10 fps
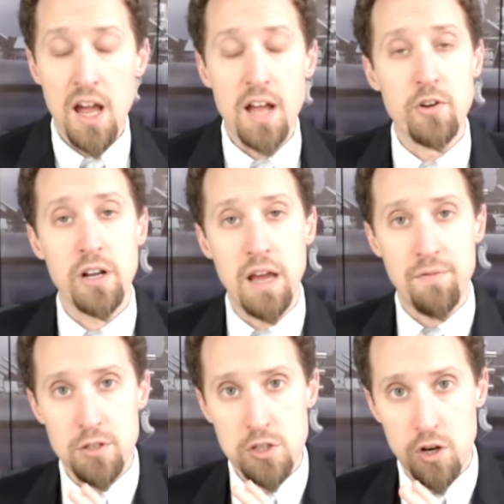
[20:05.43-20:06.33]
and they're going to have
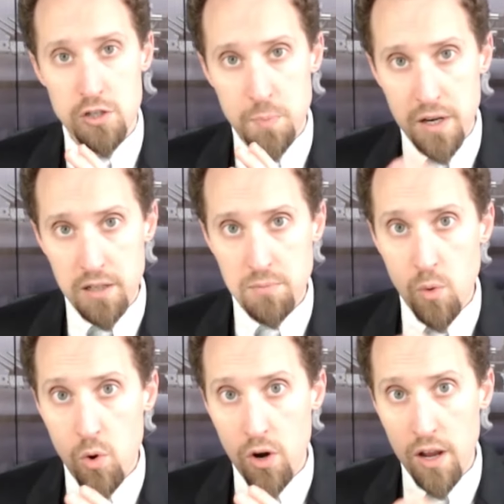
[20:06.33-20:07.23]
to start spending
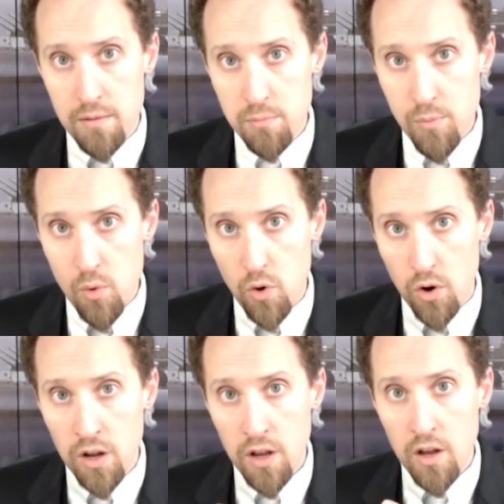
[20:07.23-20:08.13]
more and
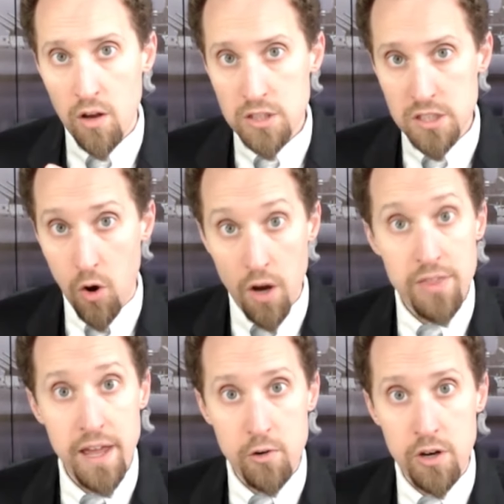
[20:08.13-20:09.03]
more on
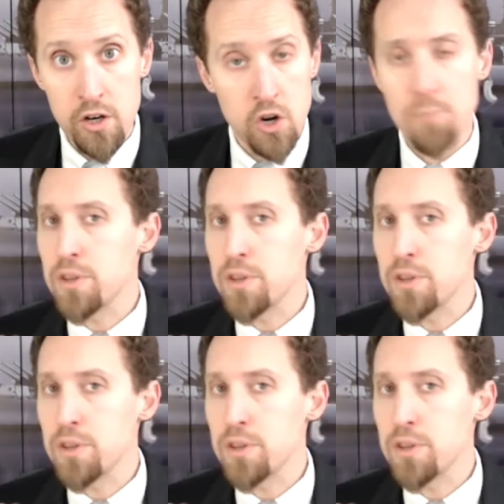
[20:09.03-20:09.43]
that credit card.